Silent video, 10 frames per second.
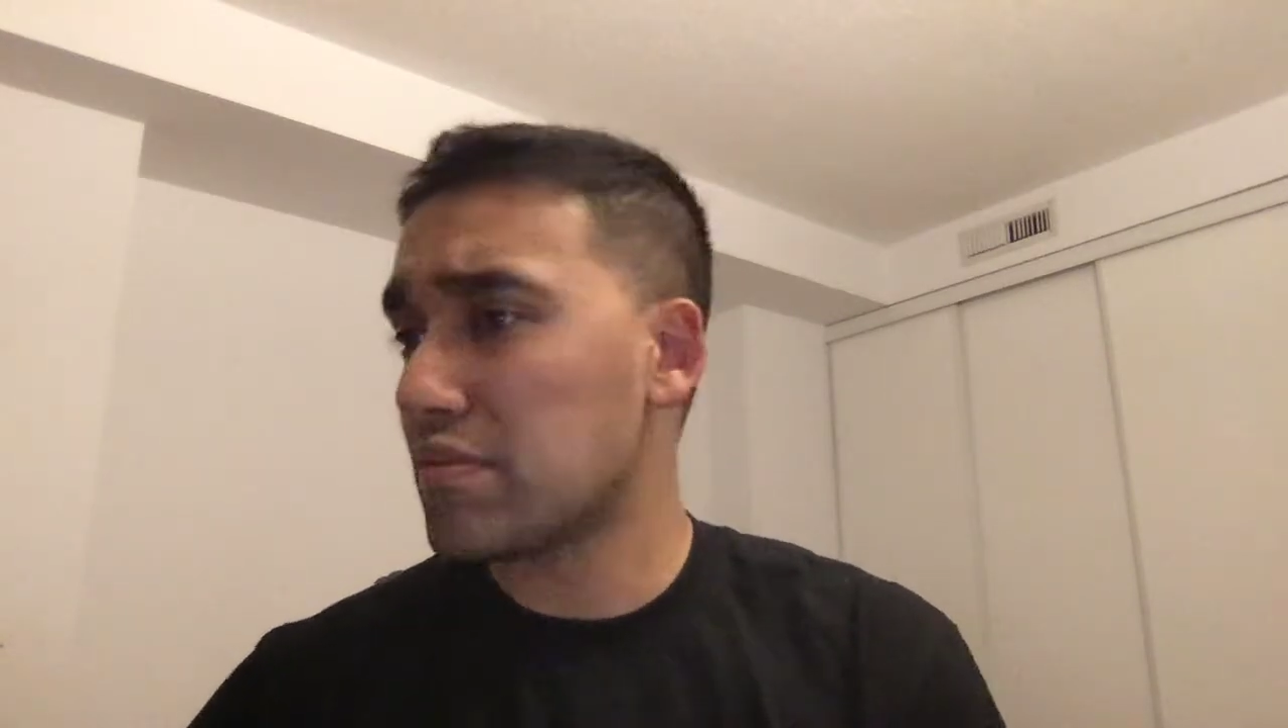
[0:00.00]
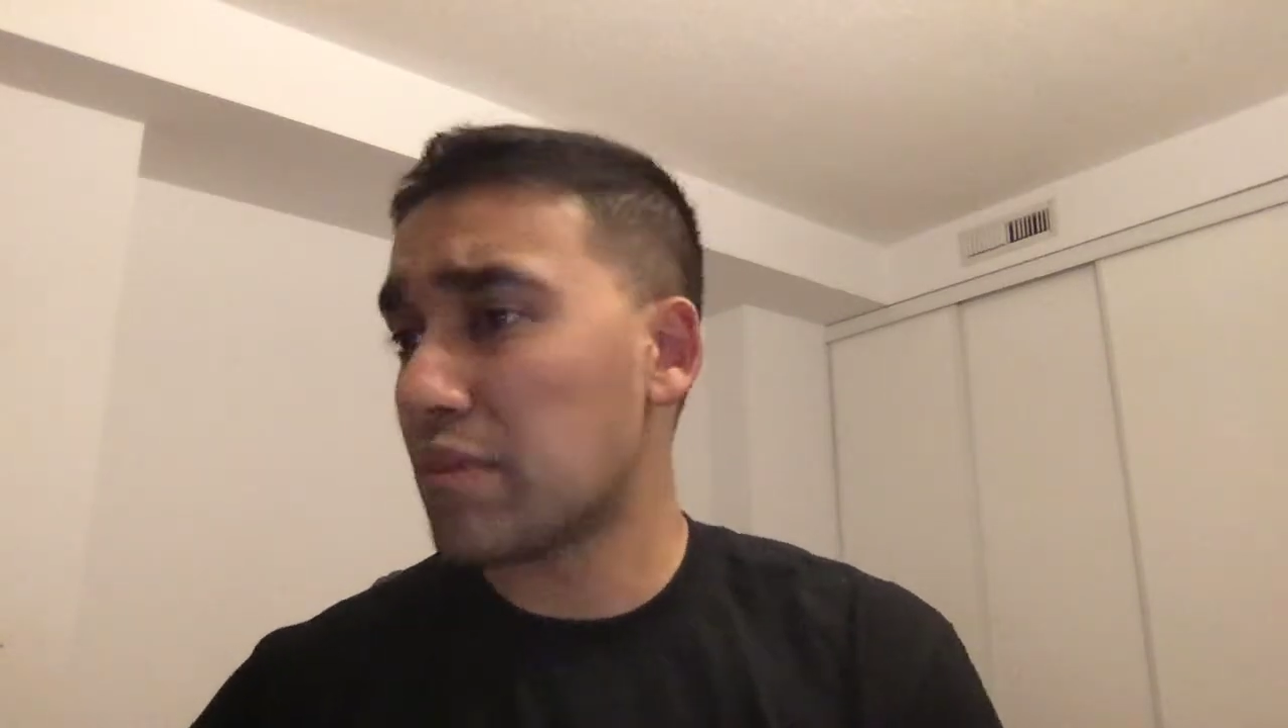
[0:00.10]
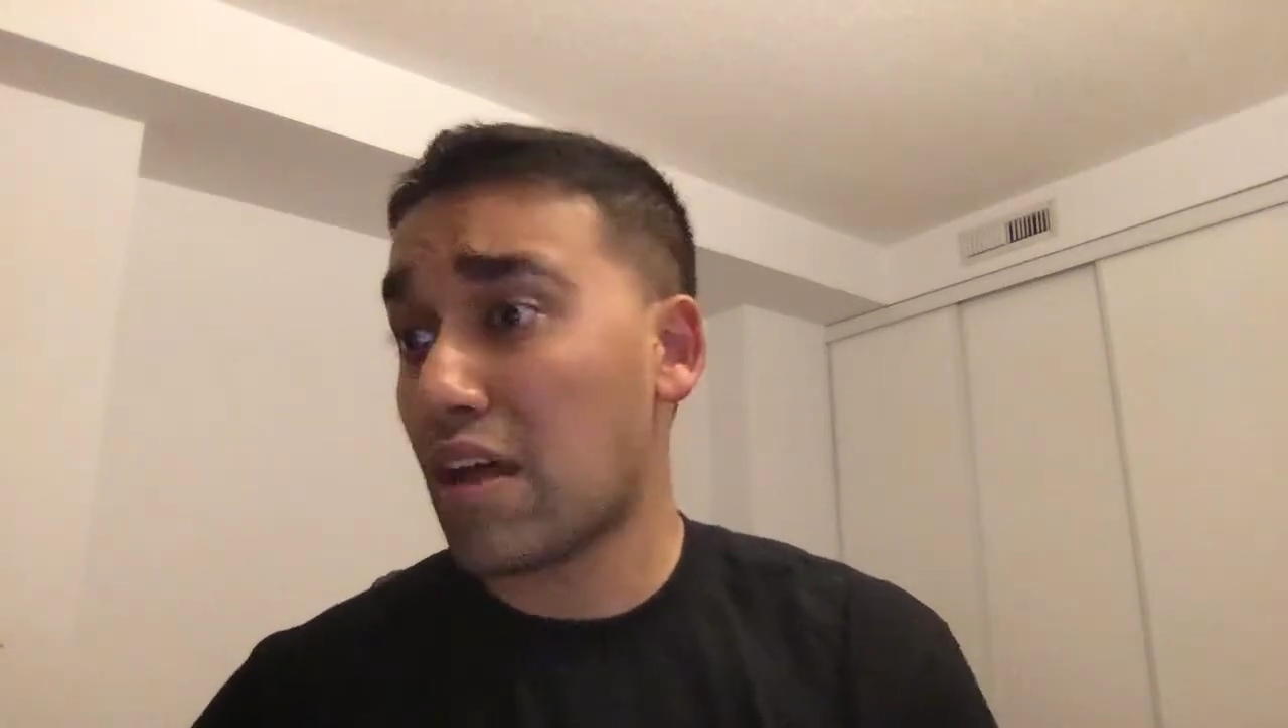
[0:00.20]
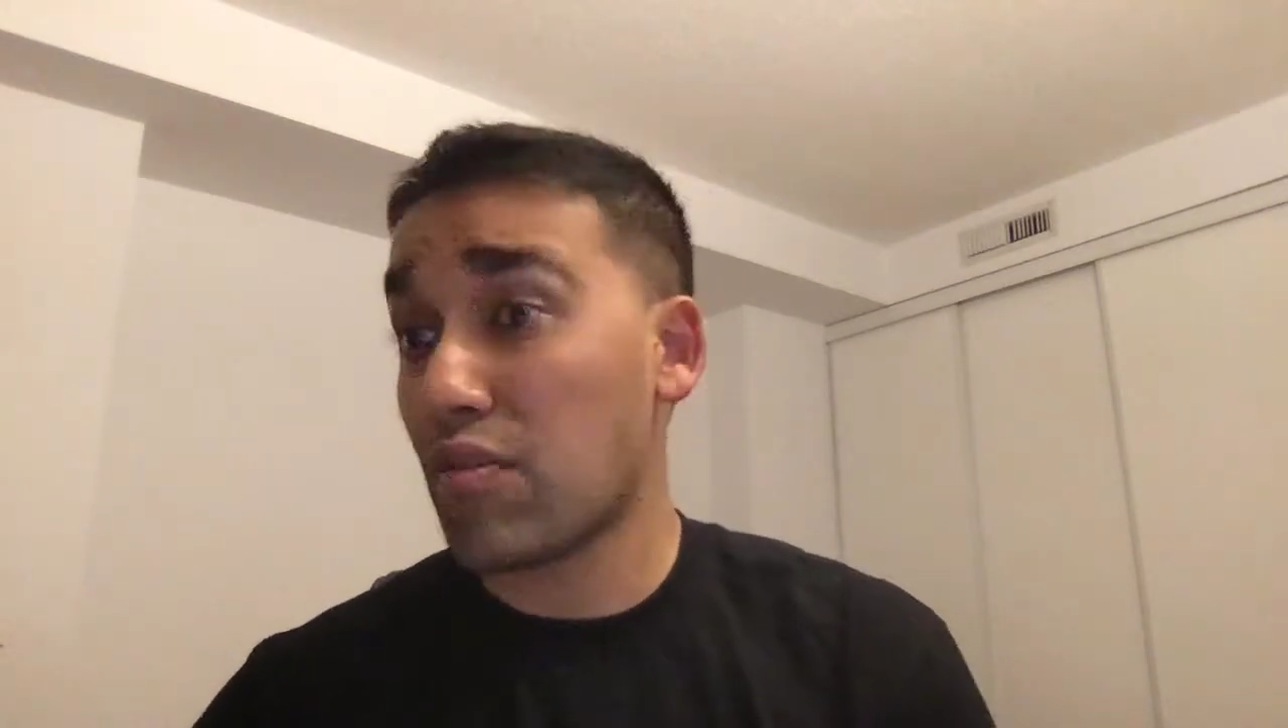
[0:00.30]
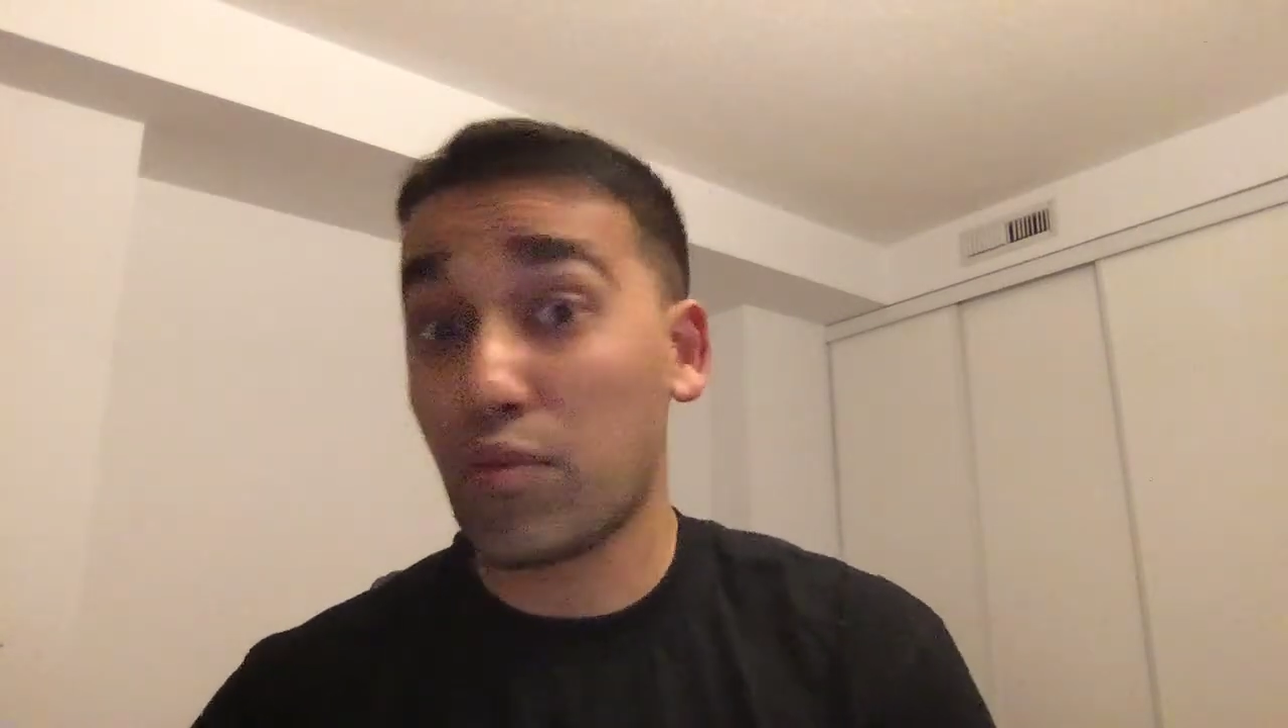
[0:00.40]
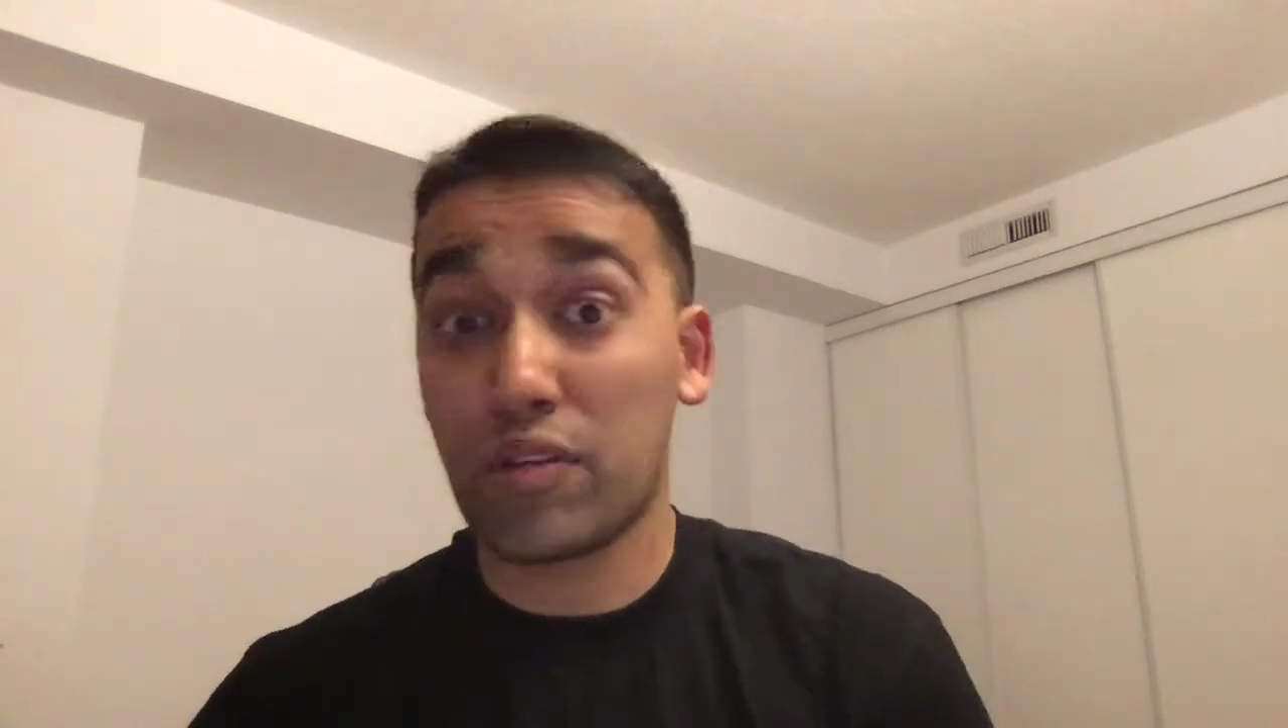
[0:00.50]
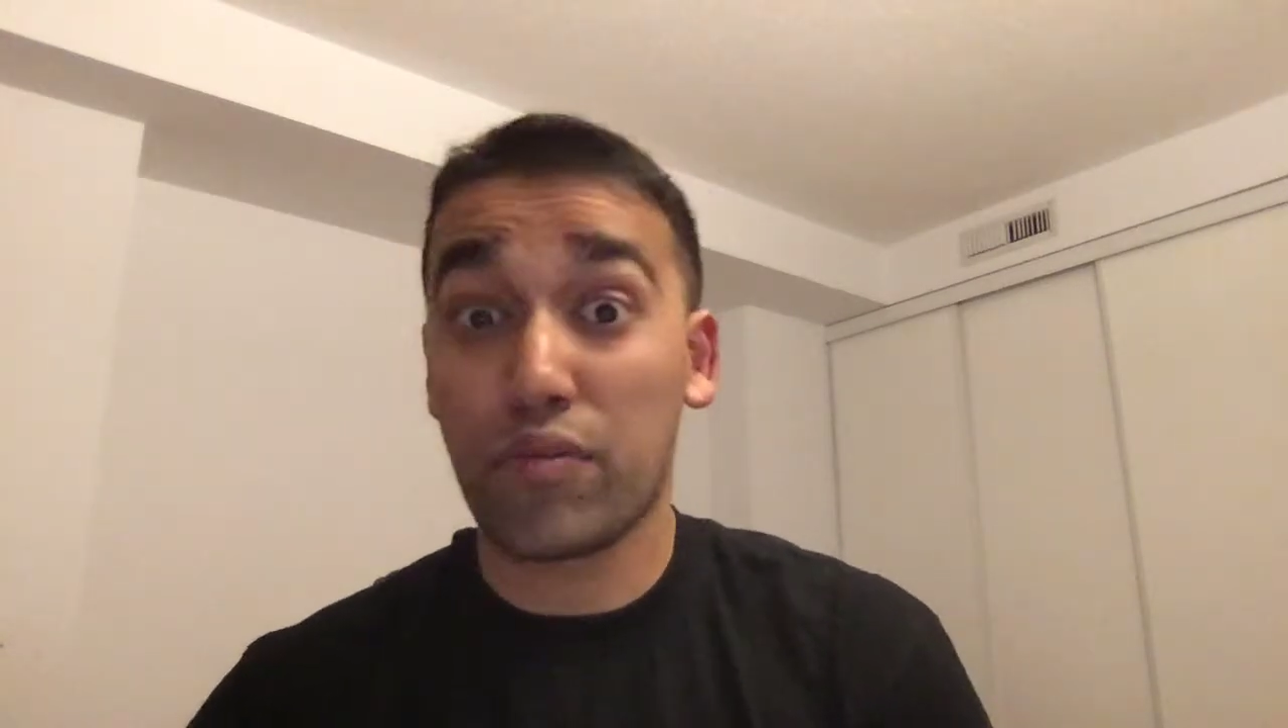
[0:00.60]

I don't know what the